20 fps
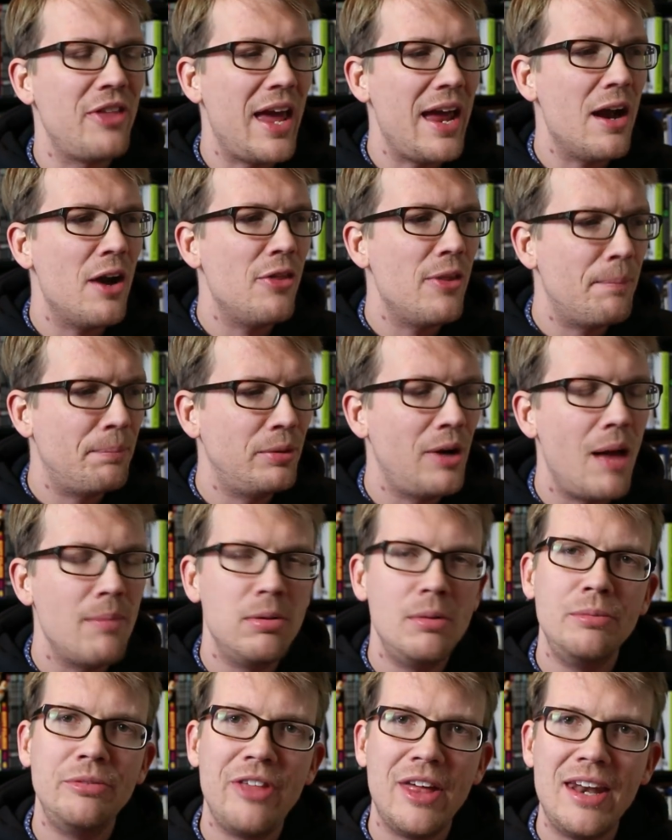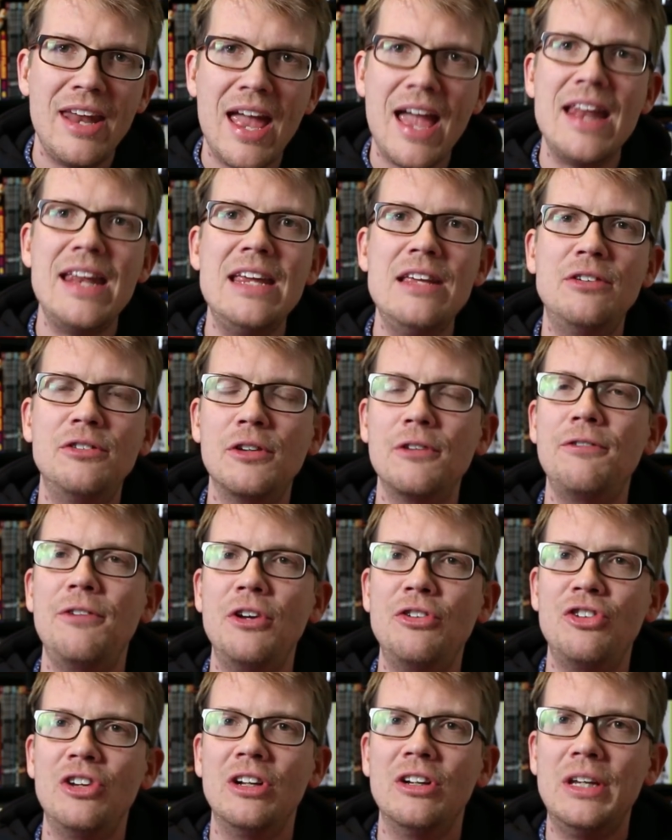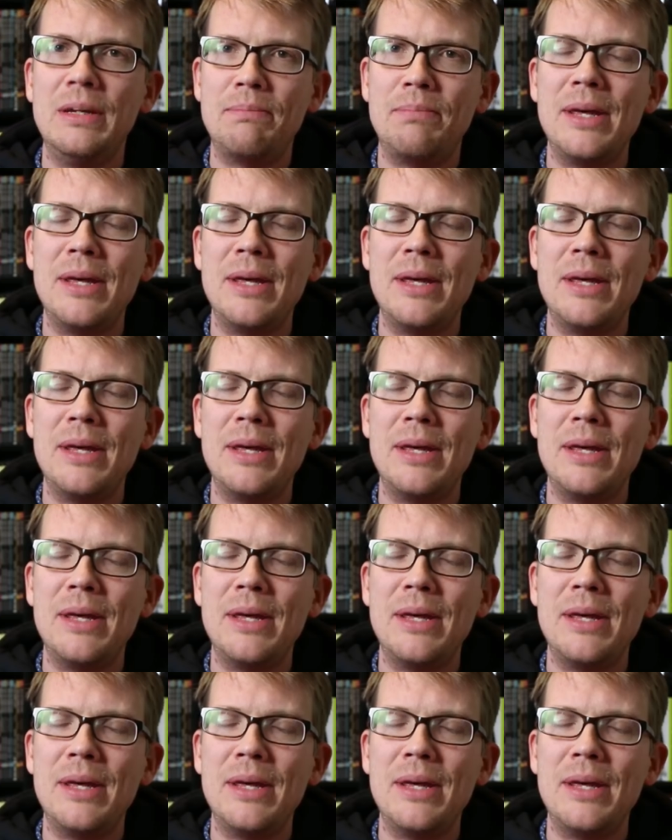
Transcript: They are the problems that any sufficiently